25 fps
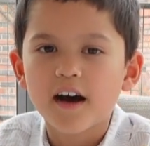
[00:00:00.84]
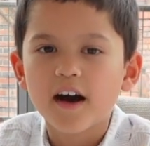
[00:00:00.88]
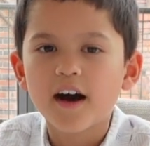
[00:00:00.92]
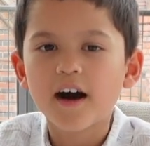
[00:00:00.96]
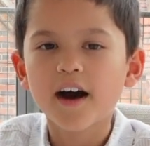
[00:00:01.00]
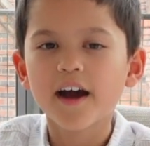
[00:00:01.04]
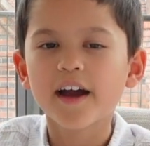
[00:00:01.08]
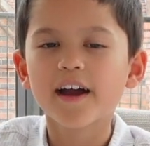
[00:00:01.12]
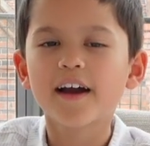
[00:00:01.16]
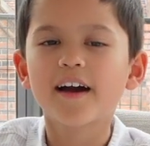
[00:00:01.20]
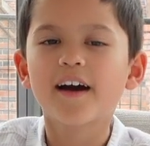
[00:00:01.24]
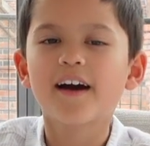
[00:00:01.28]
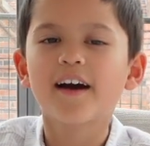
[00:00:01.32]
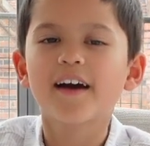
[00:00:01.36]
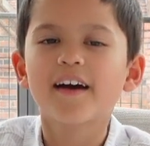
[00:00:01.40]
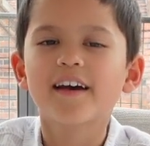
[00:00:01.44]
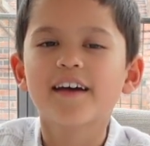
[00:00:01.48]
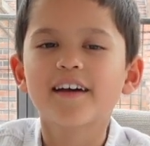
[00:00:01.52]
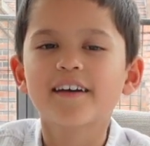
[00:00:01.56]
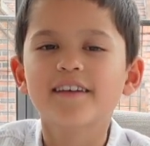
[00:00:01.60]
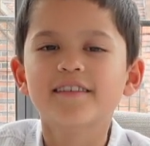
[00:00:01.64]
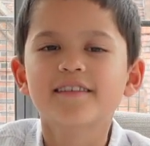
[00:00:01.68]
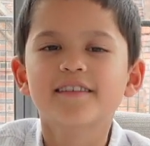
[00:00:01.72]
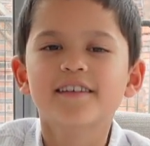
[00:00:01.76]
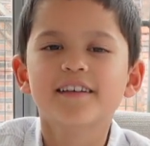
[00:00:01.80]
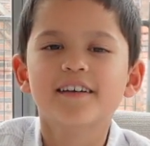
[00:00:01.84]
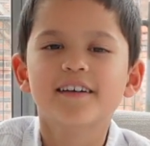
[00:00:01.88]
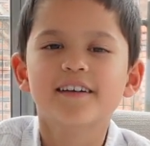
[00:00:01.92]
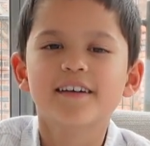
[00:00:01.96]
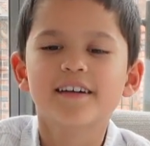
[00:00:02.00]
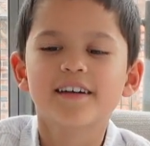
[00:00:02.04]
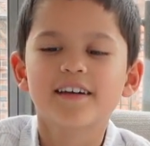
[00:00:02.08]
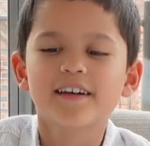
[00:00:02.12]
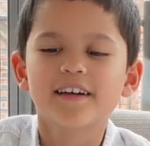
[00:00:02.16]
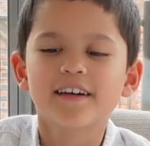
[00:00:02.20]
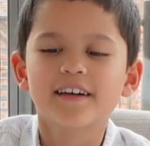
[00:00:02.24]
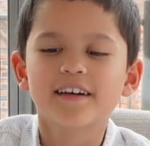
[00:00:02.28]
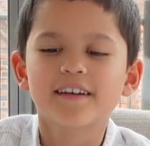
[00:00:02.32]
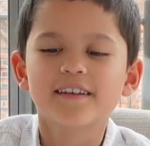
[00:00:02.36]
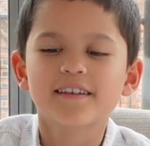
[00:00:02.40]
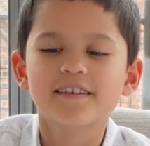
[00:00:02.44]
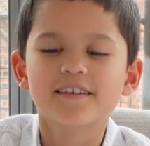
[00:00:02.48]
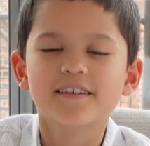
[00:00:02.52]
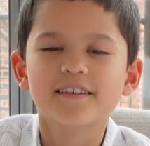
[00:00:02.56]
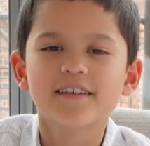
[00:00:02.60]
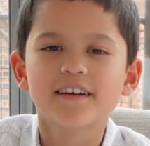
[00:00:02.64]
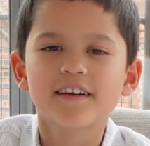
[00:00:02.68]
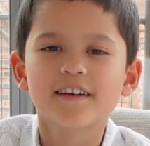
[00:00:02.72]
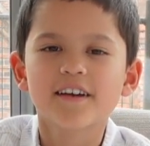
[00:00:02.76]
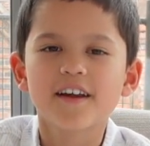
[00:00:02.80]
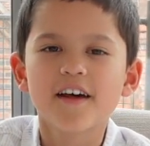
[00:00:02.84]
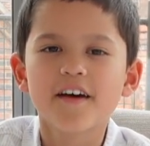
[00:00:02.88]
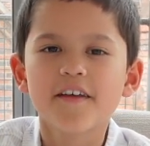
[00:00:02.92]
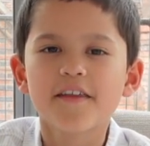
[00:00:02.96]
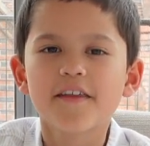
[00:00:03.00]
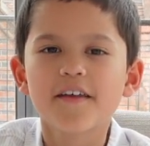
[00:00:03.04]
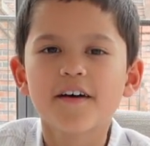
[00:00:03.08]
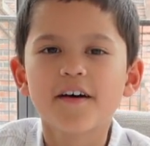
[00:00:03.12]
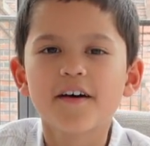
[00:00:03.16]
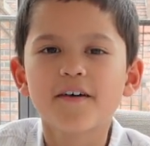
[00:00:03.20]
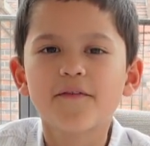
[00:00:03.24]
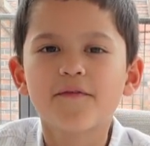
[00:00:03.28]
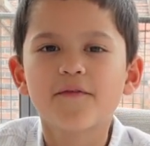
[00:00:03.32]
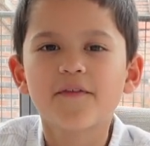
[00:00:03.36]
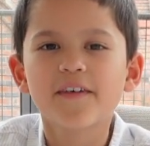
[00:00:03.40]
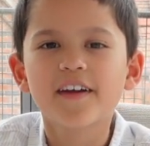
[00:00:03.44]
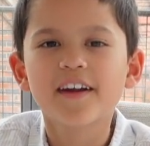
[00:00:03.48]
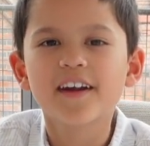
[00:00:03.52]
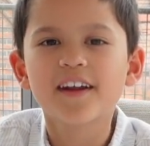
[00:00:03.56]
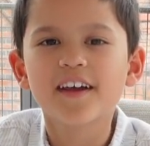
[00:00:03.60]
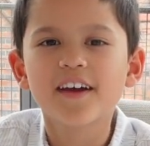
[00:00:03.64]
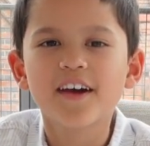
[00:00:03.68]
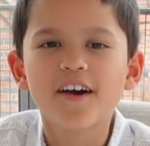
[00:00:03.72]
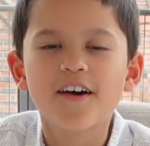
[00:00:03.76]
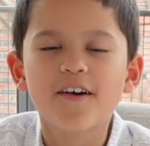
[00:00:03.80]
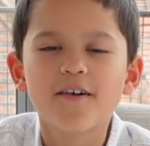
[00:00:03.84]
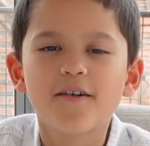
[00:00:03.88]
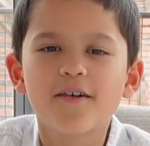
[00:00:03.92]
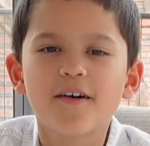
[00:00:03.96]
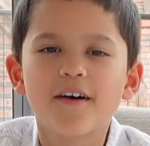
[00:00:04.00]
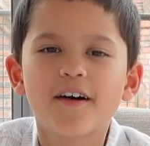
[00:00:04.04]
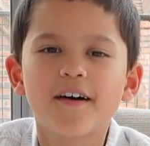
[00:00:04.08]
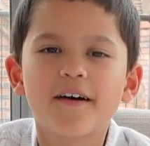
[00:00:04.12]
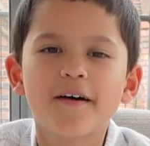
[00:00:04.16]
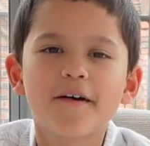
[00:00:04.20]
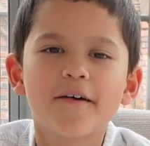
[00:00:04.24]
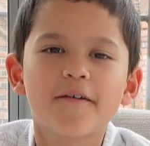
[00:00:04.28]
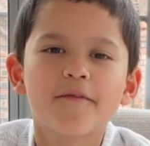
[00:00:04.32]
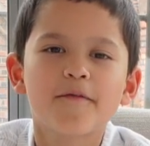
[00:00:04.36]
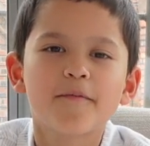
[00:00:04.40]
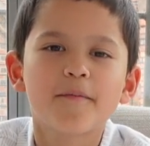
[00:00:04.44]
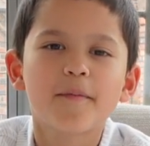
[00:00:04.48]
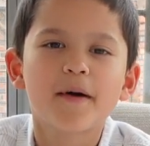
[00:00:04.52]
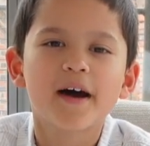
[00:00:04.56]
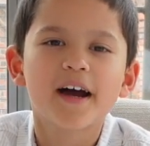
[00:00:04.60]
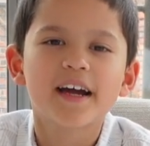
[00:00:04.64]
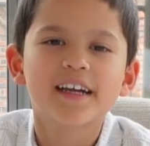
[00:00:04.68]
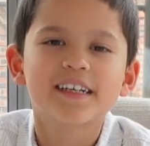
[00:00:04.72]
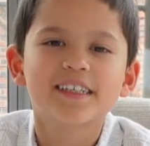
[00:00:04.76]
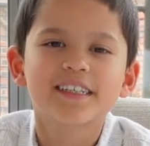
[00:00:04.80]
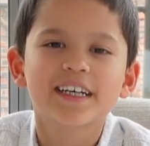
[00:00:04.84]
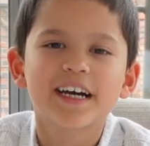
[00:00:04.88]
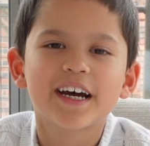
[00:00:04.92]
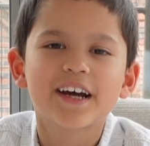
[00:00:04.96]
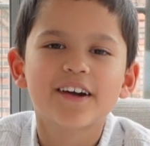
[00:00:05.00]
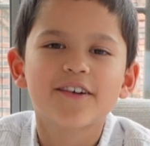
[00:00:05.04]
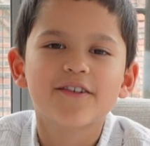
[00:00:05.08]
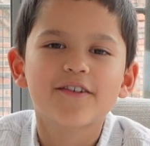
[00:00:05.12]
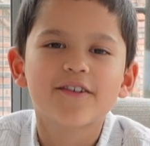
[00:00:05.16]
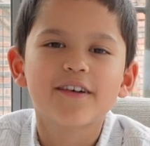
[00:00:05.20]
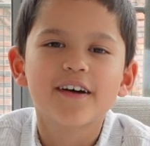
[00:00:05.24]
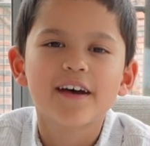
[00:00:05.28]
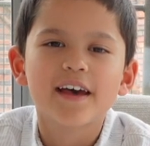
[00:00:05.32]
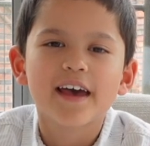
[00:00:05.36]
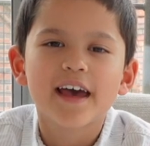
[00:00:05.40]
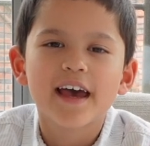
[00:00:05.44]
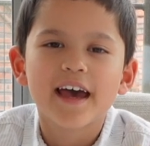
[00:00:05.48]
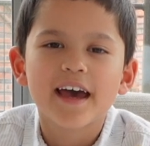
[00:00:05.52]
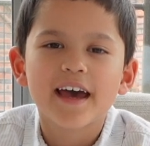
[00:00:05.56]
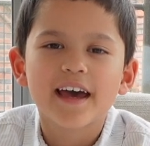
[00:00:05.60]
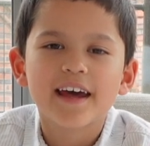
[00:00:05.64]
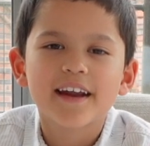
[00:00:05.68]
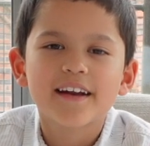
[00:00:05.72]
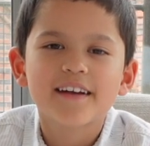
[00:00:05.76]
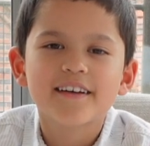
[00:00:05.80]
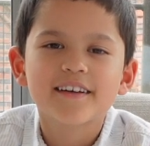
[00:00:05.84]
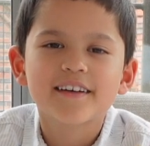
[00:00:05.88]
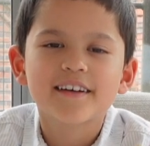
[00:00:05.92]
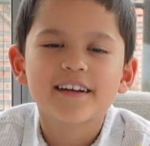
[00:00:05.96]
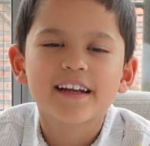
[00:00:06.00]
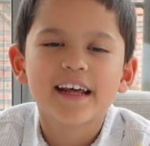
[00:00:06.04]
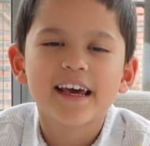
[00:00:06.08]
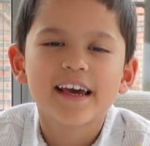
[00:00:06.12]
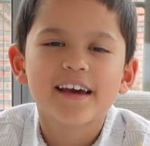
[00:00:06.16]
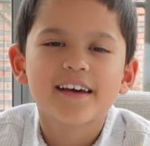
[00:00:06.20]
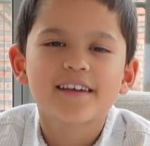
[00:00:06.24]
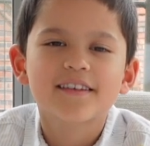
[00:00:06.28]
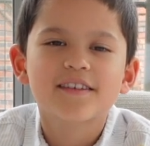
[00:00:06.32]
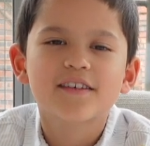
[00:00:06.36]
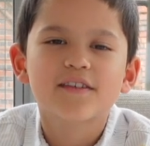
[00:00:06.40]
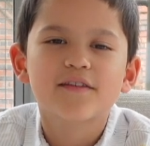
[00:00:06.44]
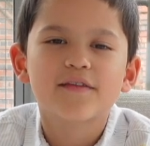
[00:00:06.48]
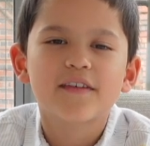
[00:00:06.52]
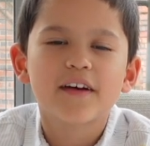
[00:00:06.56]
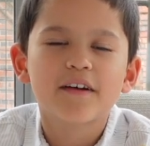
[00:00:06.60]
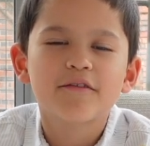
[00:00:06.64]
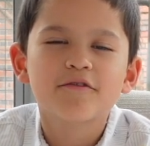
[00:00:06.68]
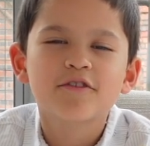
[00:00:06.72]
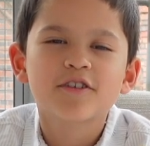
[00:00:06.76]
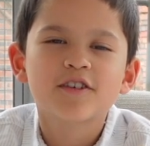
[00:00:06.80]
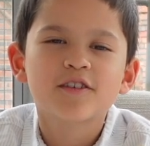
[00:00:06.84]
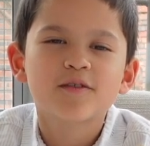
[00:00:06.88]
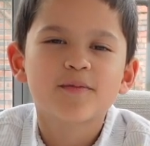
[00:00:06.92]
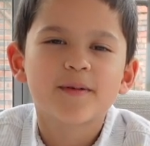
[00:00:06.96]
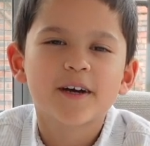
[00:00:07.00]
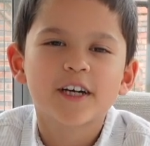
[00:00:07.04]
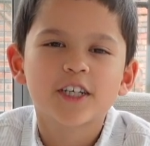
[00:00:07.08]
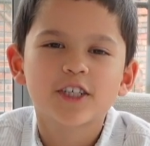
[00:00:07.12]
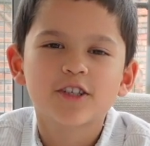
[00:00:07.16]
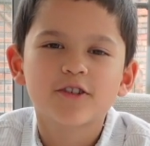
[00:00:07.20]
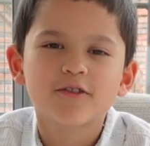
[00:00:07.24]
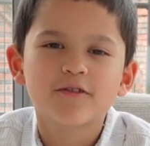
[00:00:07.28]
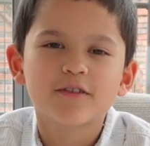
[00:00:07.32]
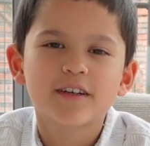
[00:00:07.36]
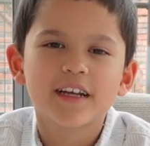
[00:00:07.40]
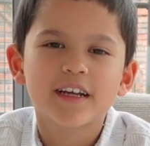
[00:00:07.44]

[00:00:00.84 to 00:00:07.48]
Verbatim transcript: Hi guys, it's another video of my channel, and today it's a very special